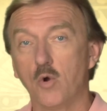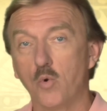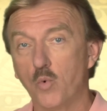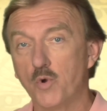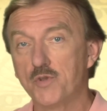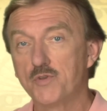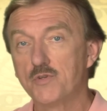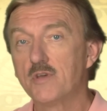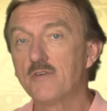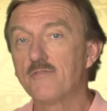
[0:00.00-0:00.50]

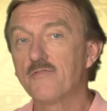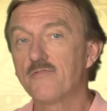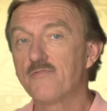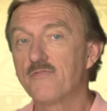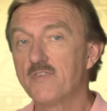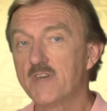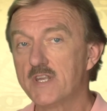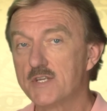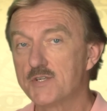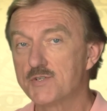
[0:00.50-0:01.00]
When you have
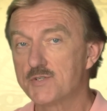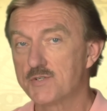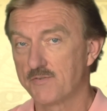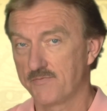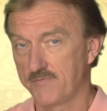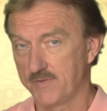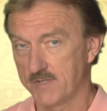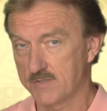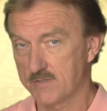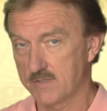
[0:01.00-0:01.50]
finished your
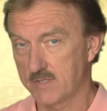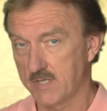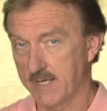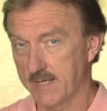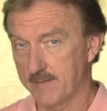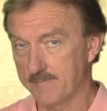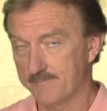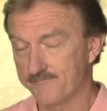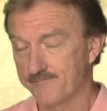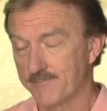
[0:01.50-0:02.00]
fifth step,